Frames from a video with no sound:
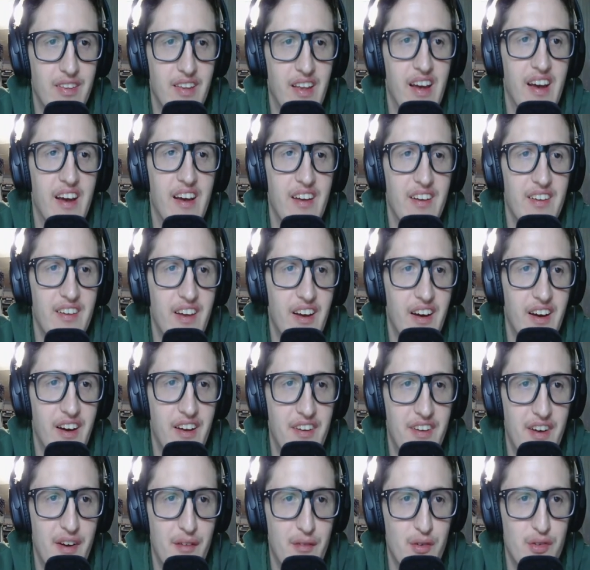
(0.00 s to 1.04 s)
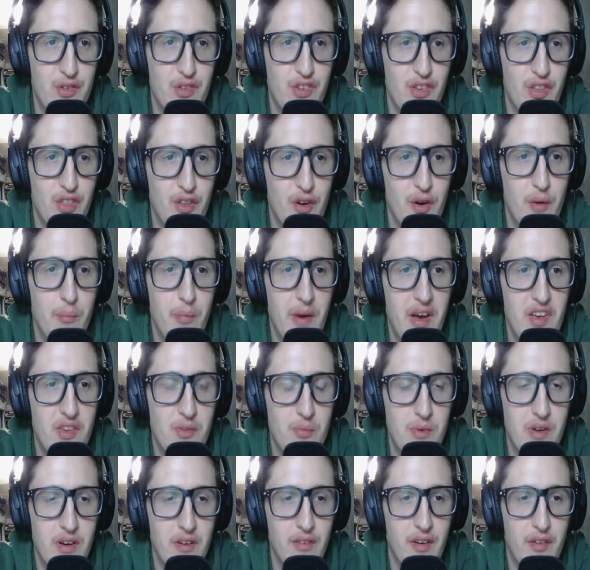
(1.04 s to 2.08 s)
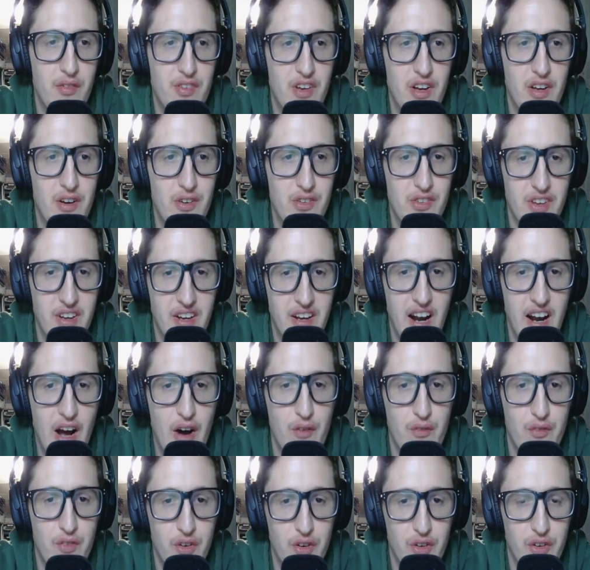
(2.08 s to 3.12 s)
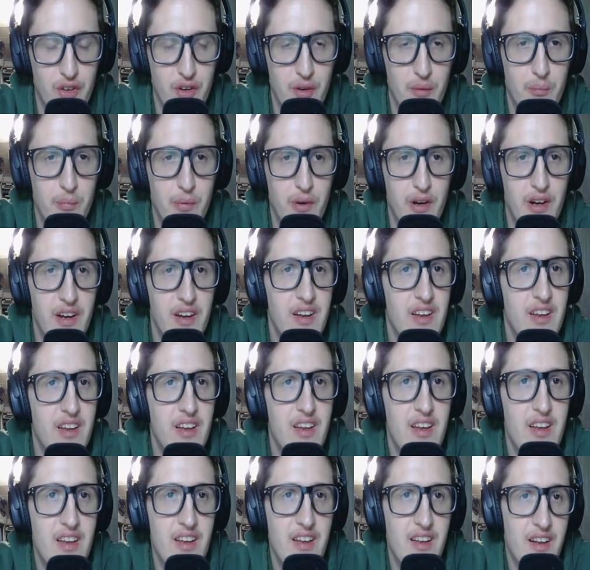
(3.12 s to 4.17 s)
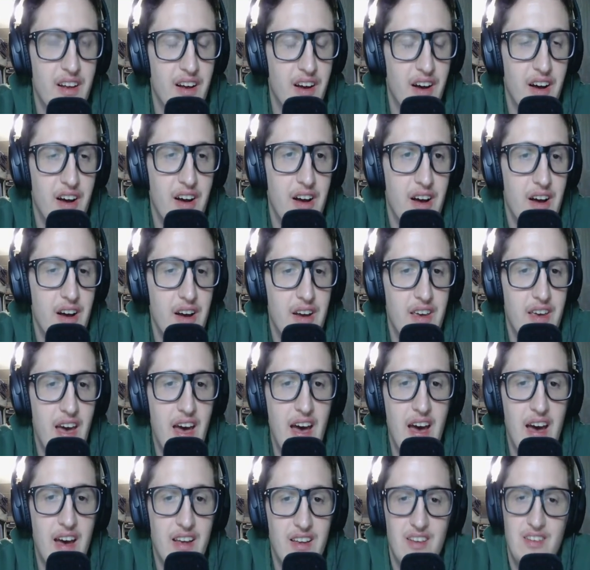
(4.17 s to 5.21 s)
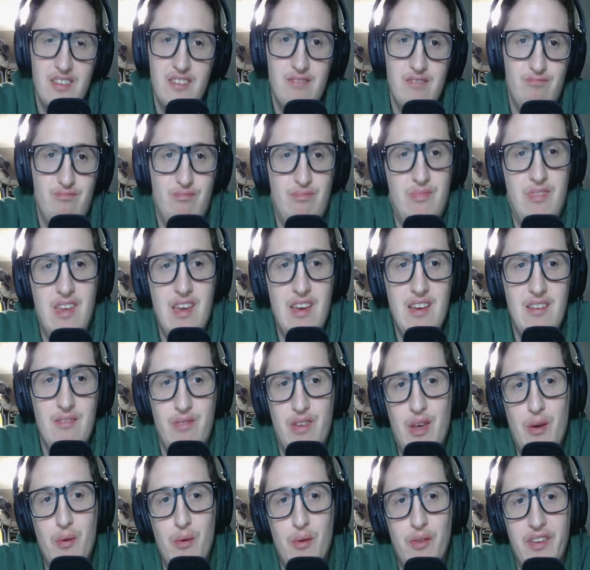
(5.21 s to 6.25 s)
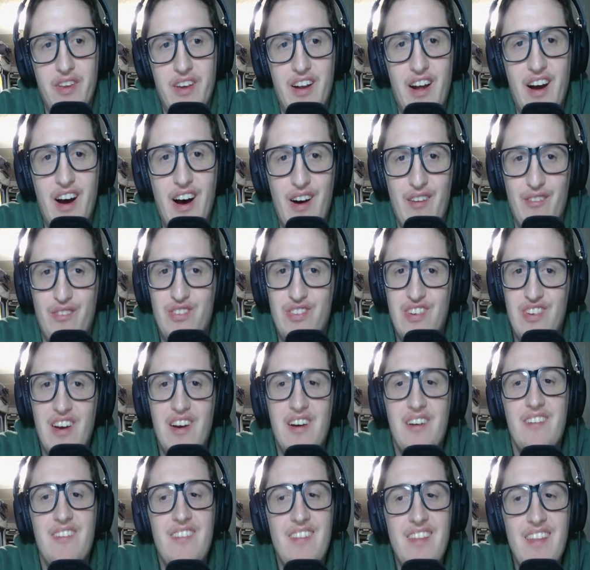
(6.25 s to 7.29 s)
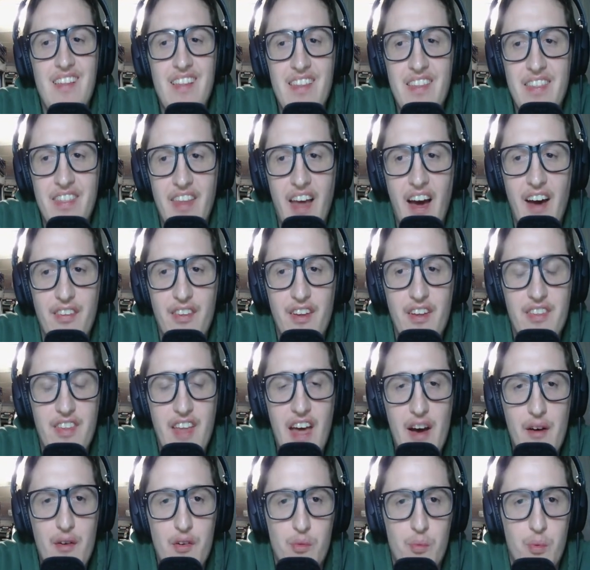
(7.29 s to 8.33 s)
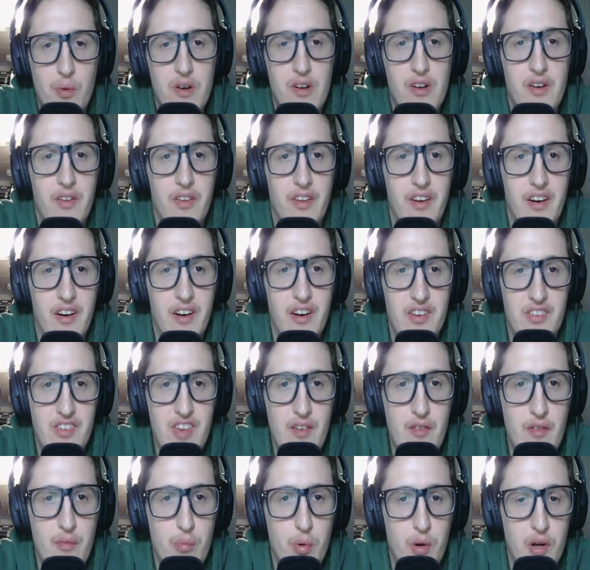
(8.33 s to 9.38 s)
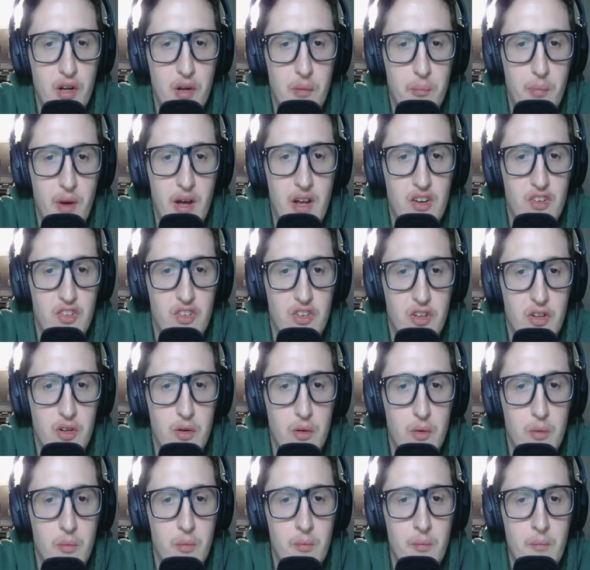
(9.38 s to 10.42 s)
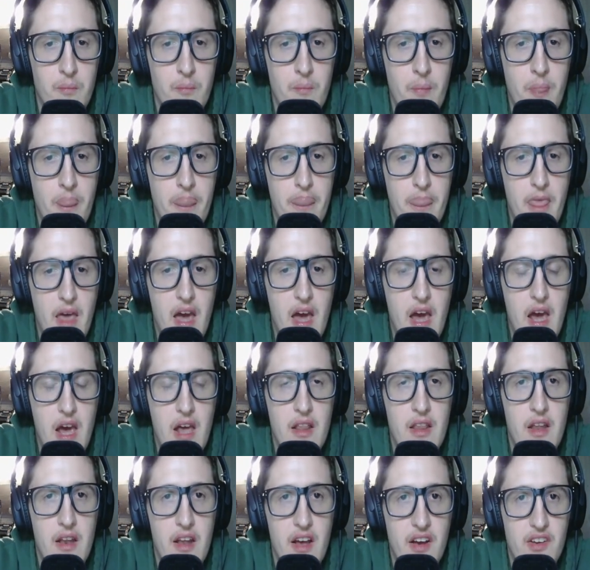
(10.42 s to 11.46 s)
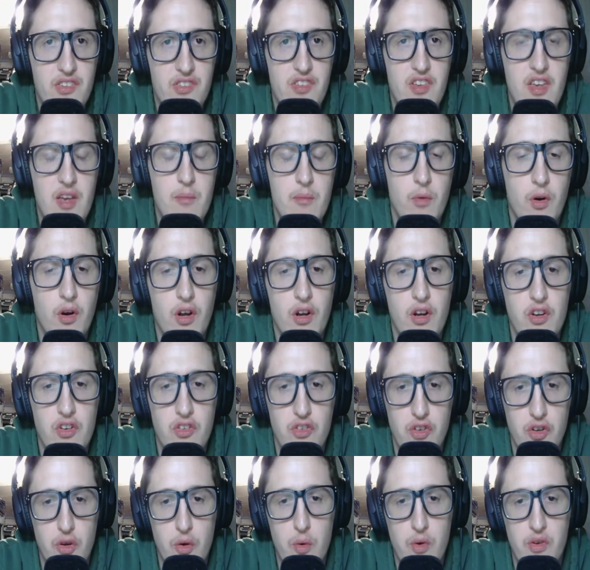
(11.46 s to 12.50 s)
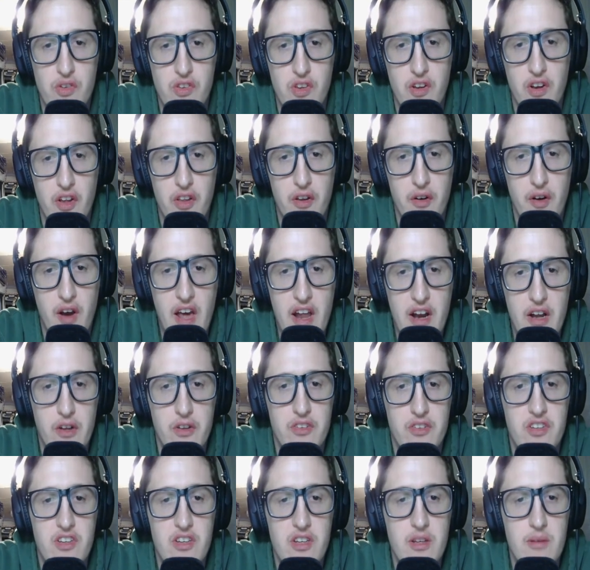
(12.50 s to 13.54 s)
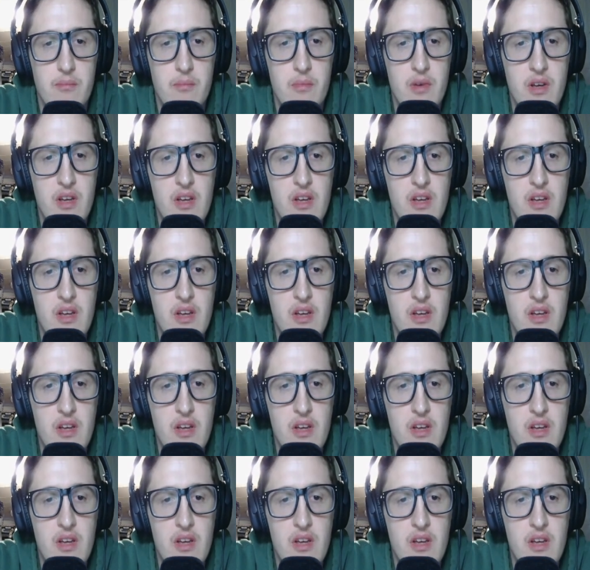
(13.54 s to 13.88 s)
that Devers is a third baseman and Refsnyder is an outfielder. But yeah, he would lead off. So I thought that was pretty hilarious. They have a pretty good bench too. And the next team we're going to do is another NL team,